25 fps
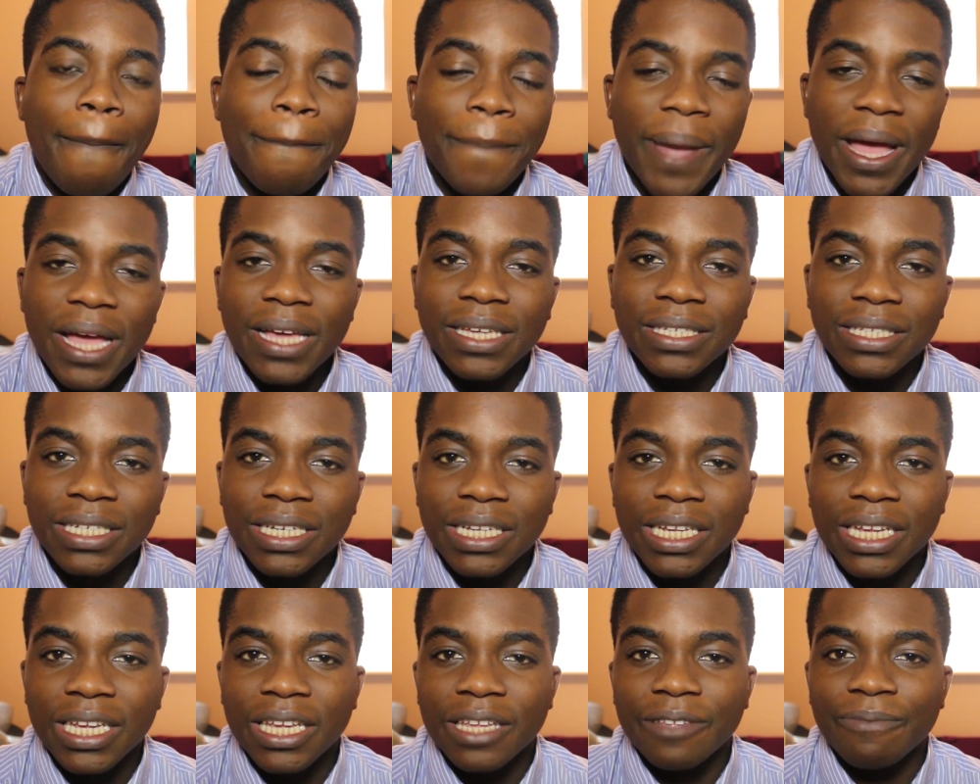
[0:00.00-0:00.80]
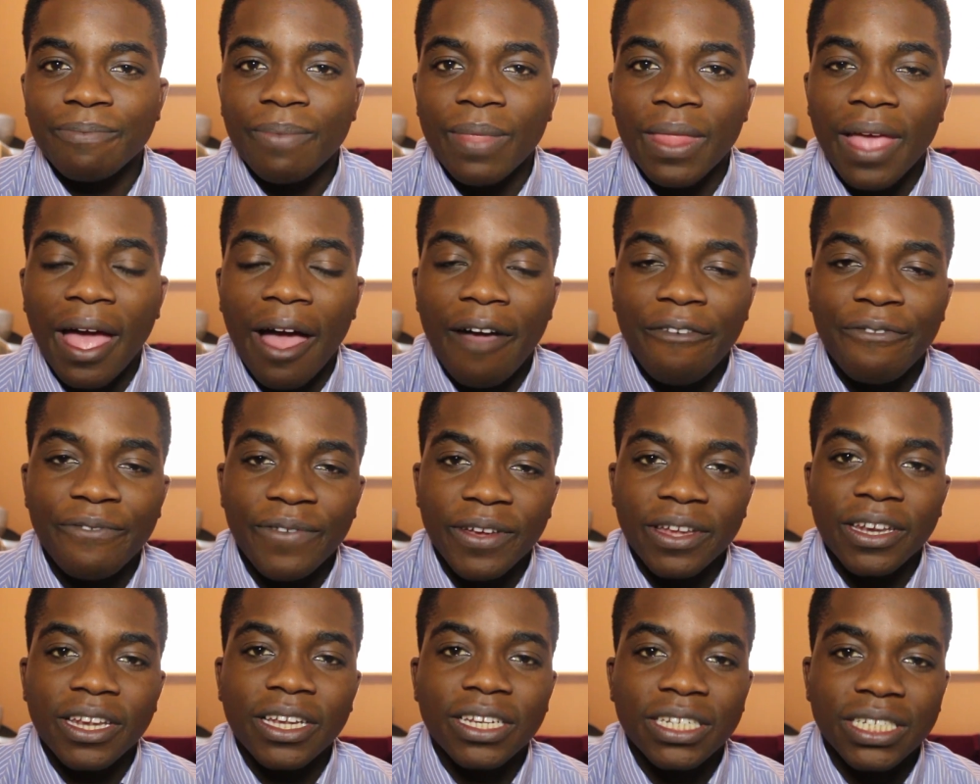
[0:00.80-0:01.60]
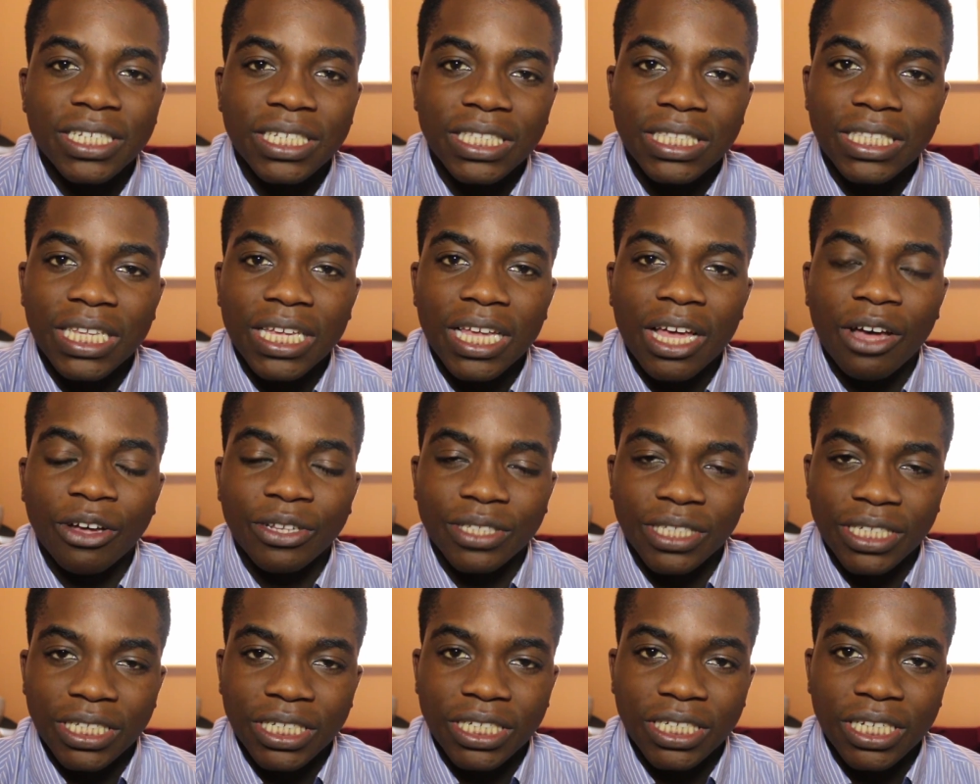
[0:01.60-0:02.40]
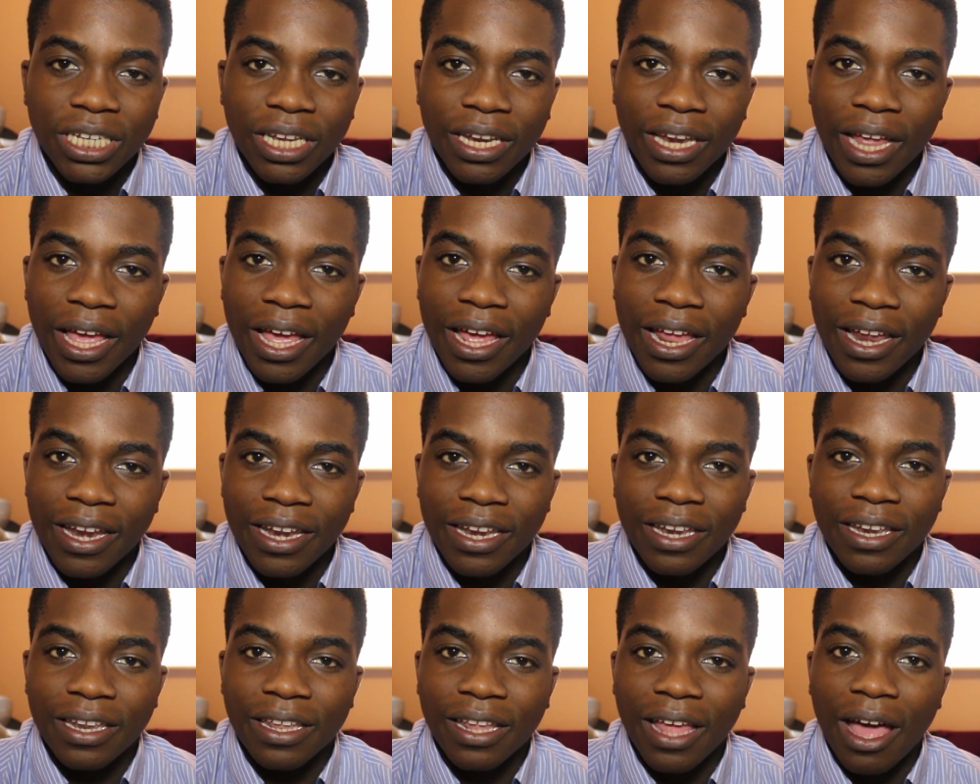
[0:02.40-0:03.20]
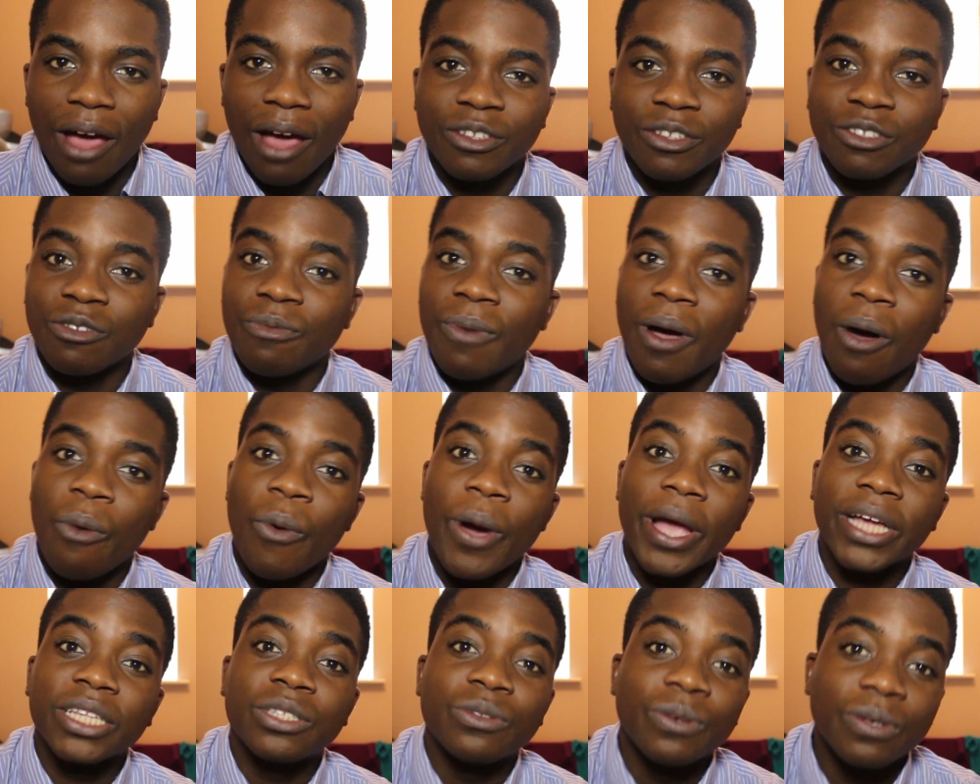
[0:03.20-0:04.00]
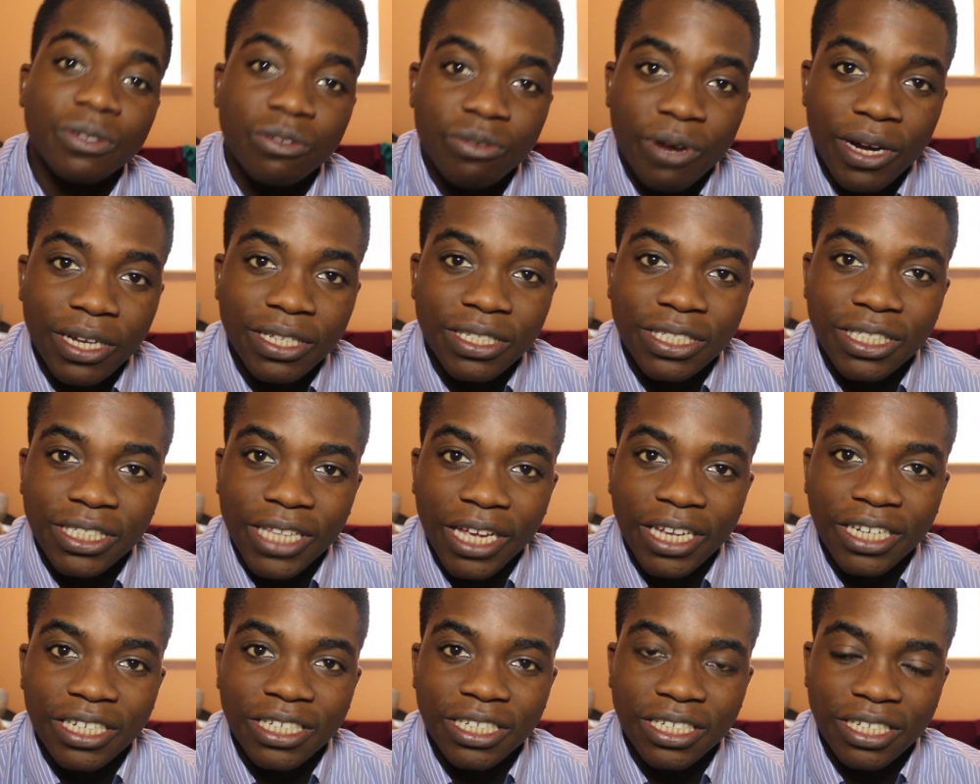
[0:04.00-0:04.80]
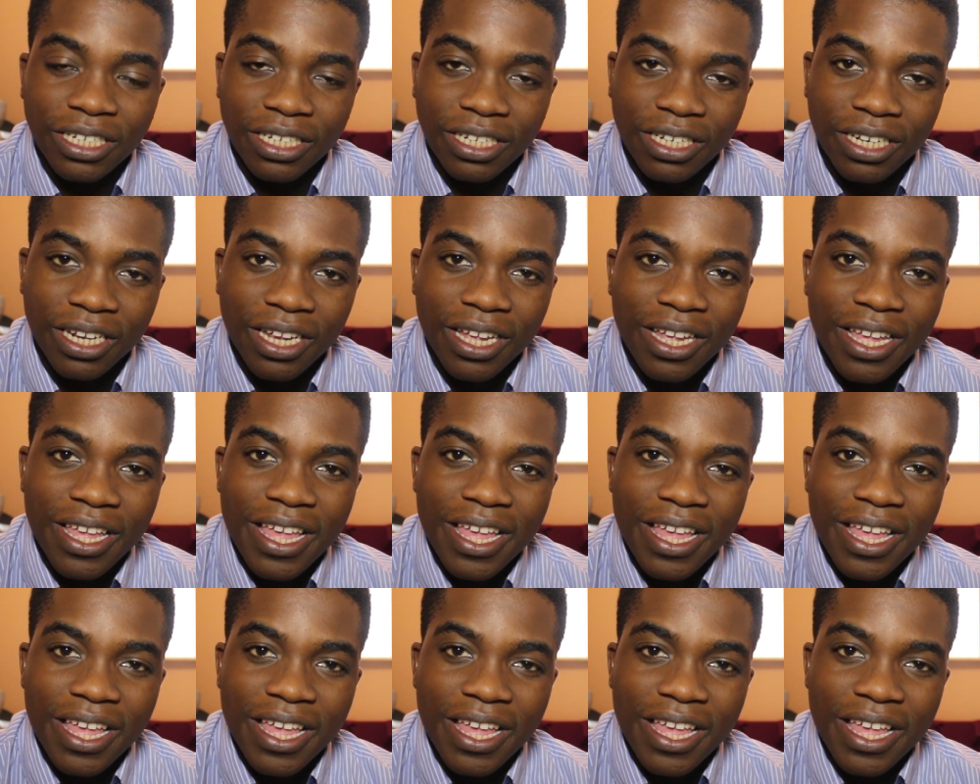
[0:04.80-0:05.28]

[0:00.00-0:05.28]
Basically, I finished the audition and was on my way to a train station.